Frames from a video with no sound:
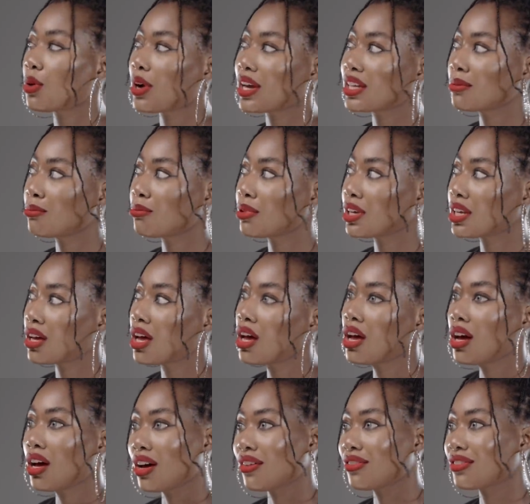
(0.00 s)
quite a bit
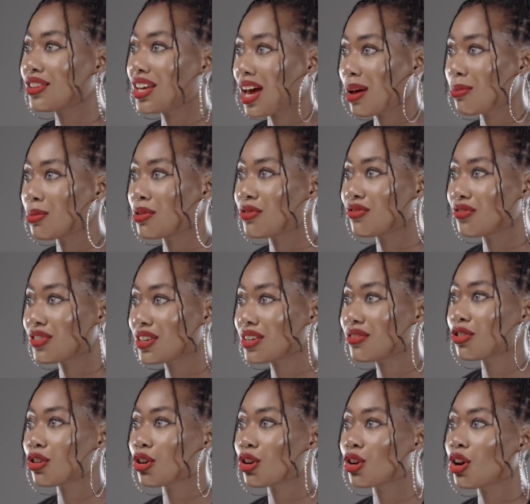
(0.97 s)
of cabin
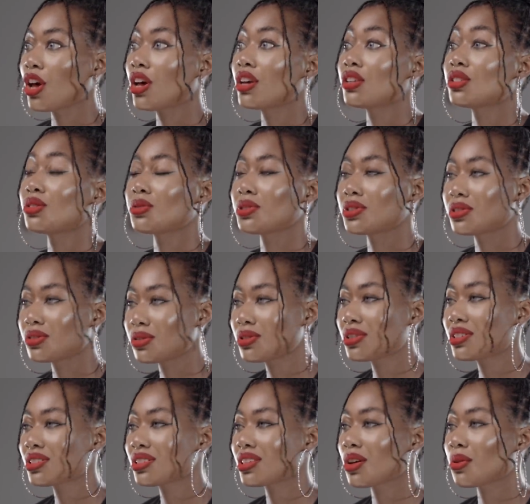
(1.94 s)
fever. So as soon
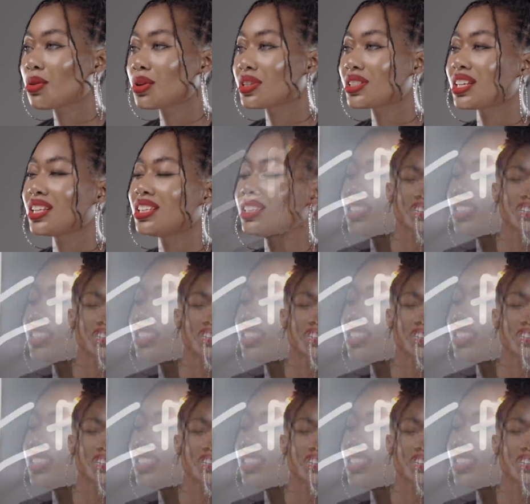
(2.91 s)
as there was a